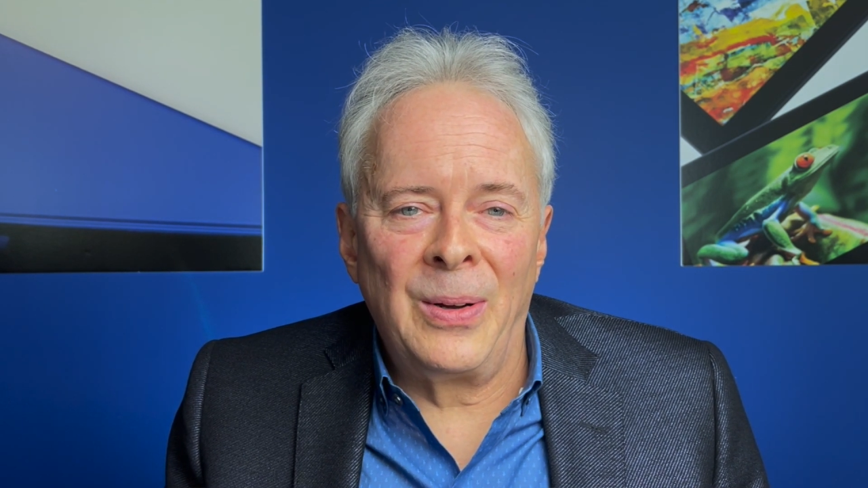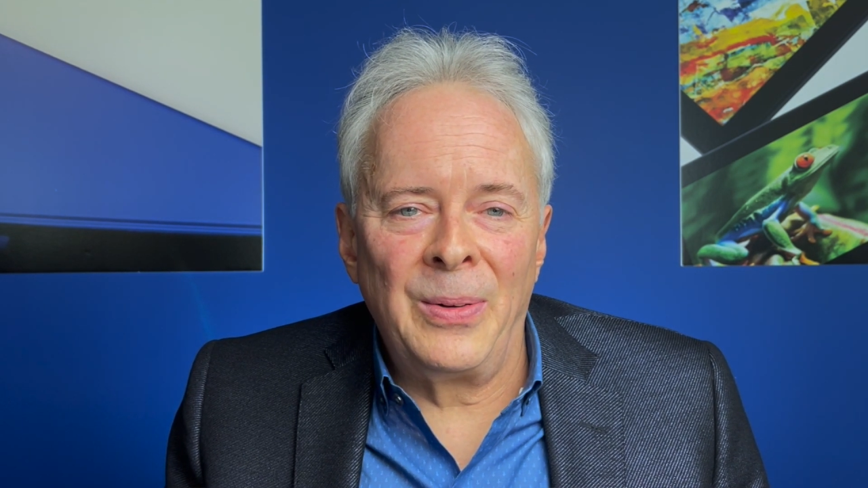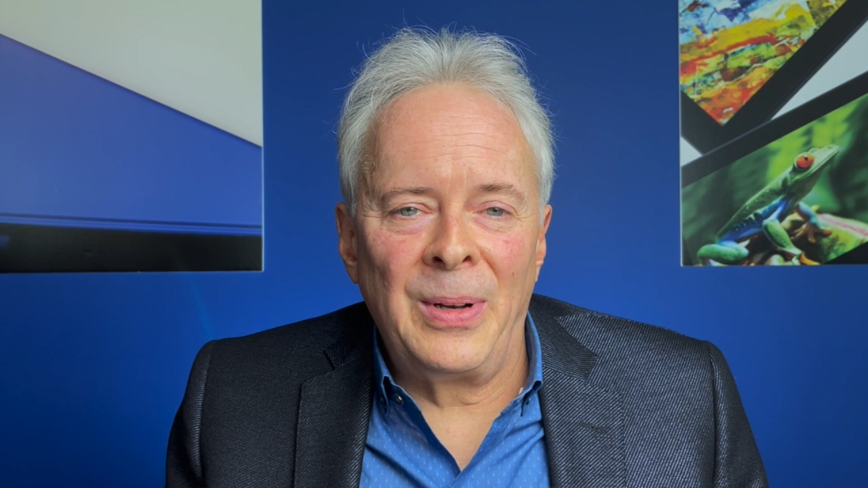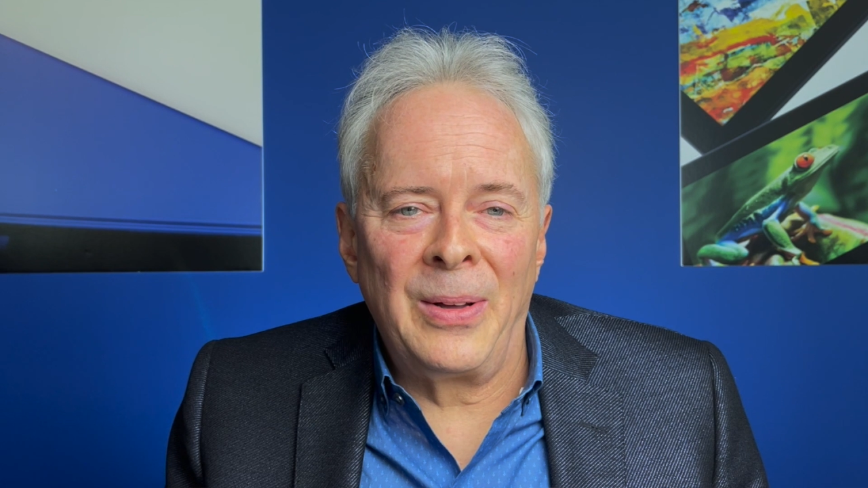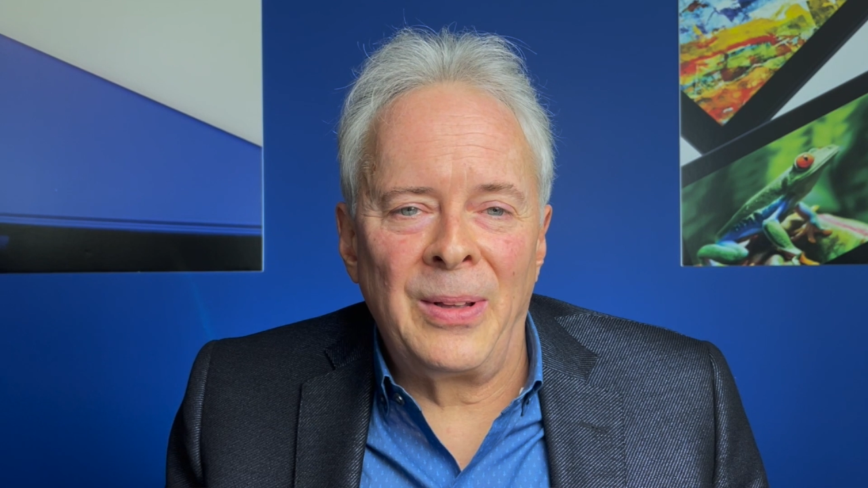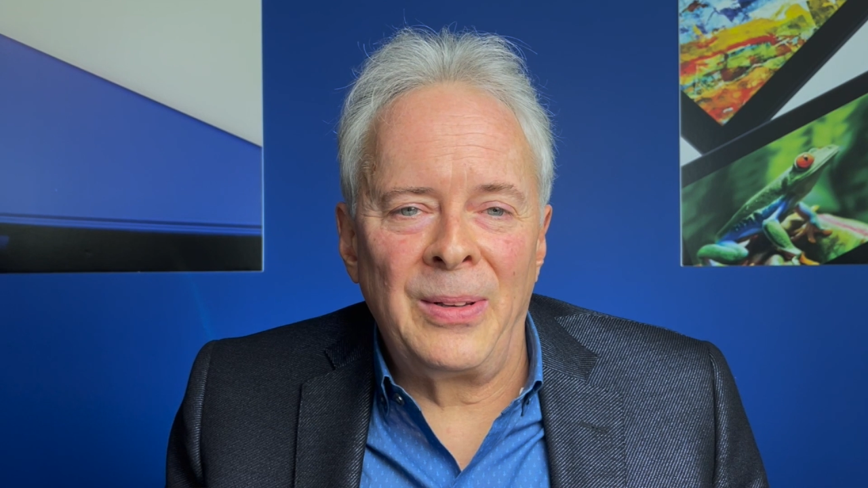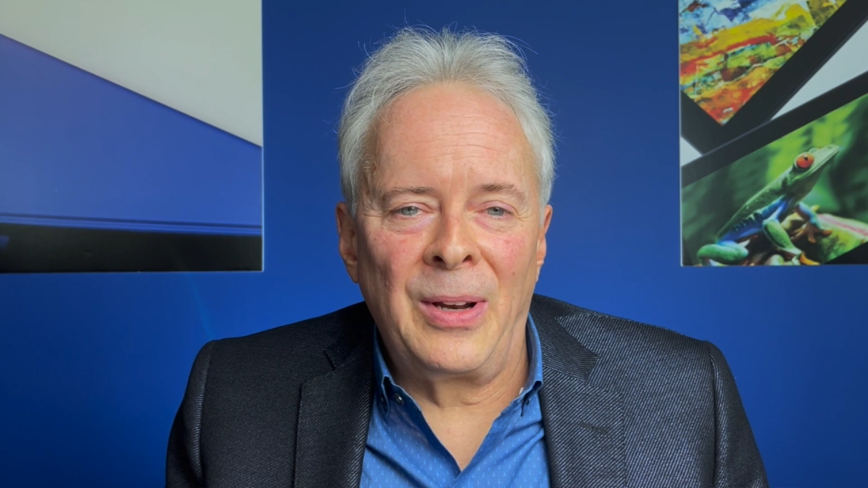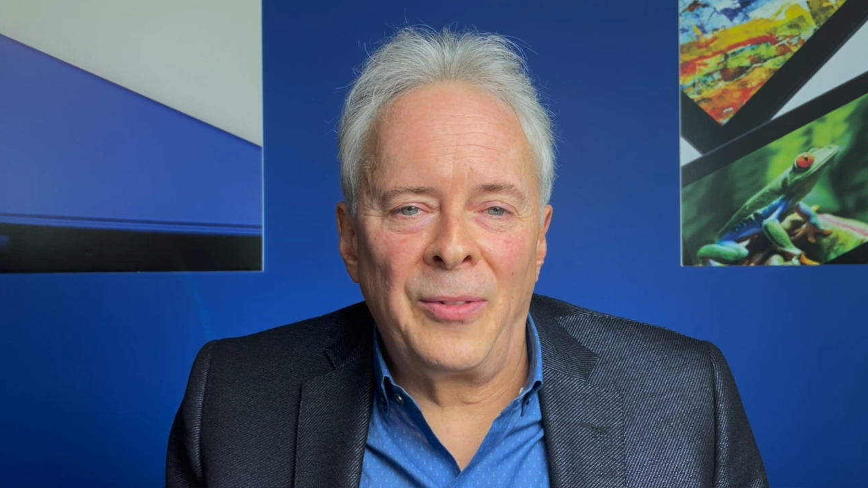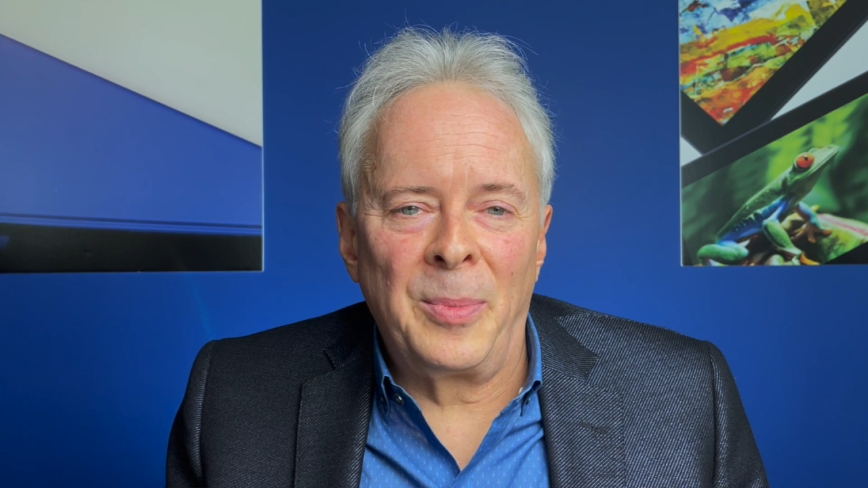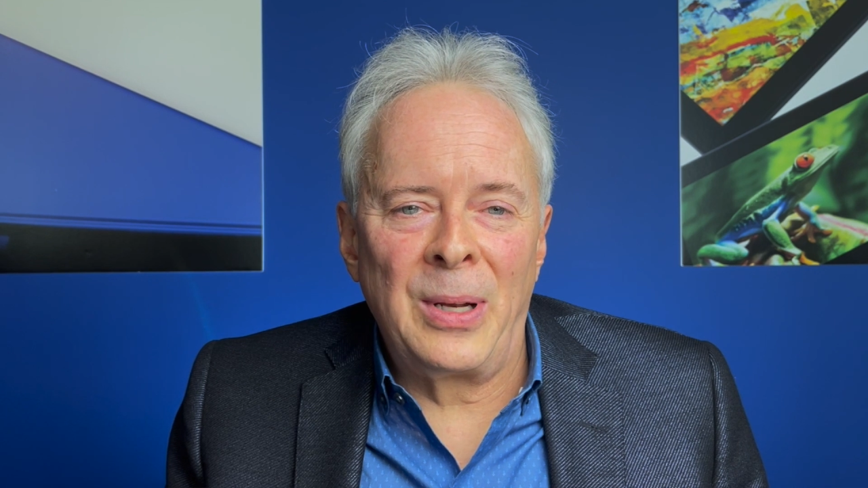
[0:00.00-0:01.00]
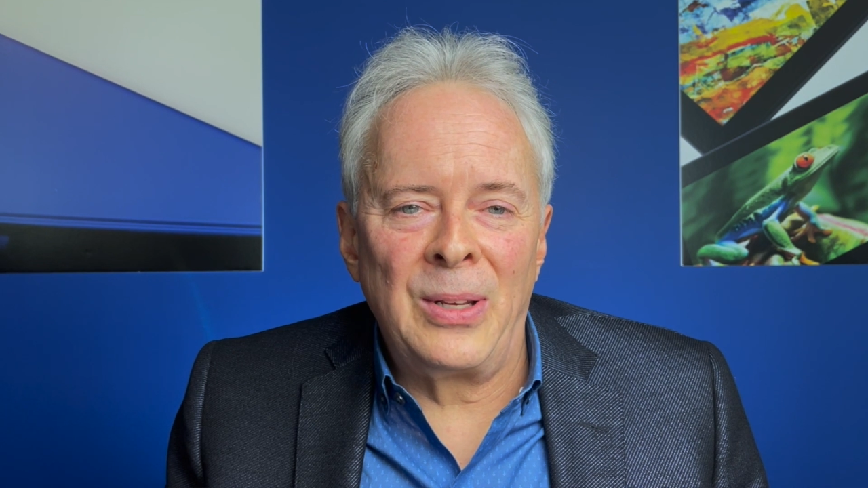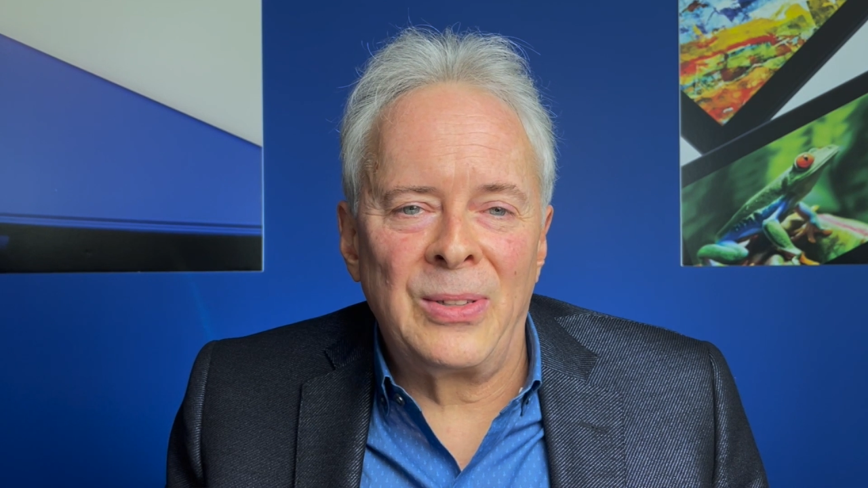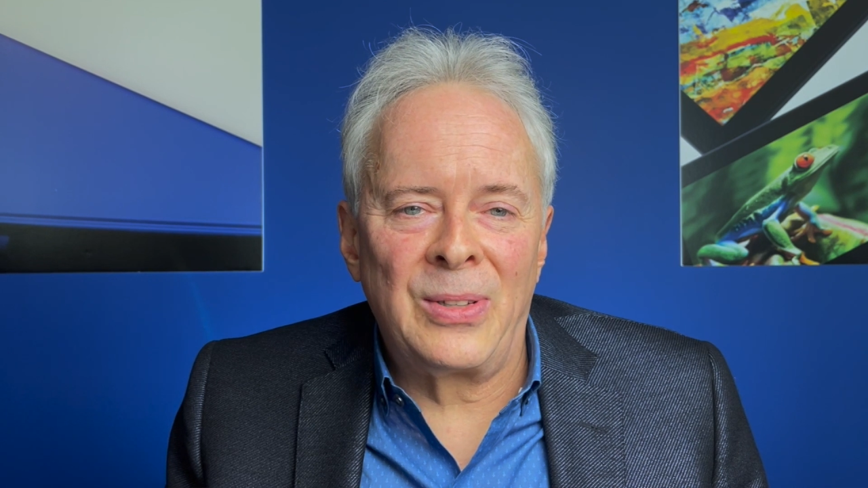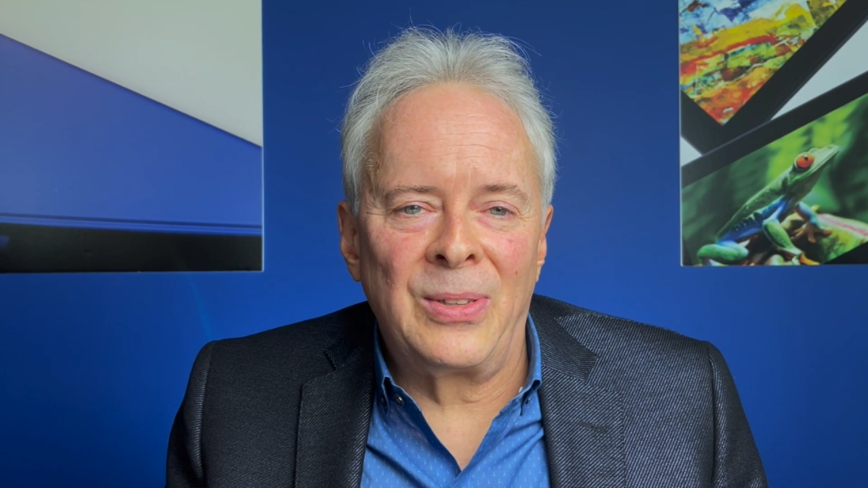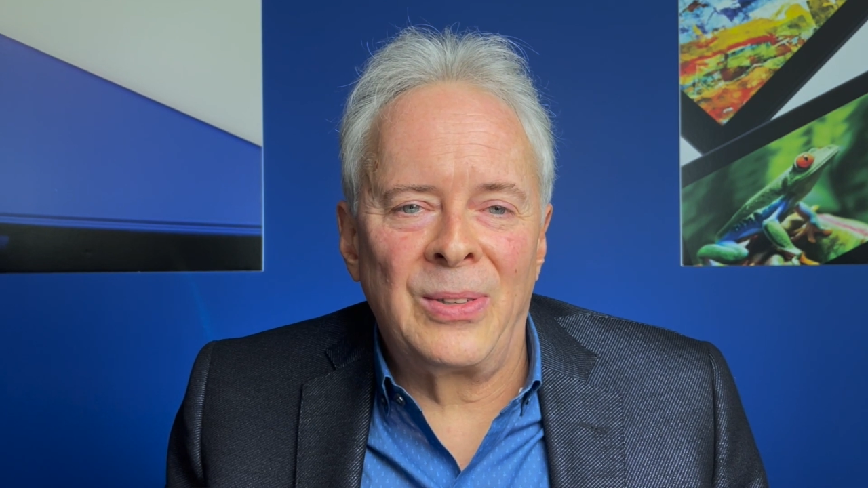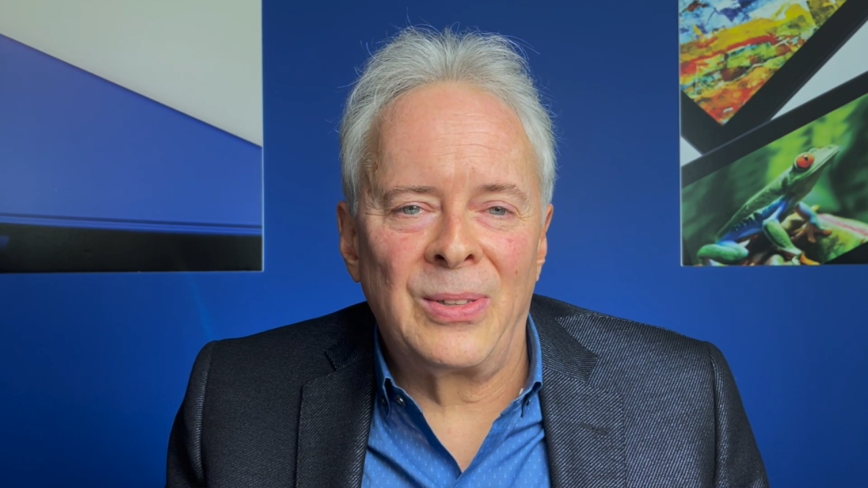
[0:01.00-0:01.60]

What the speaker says: now that everybody's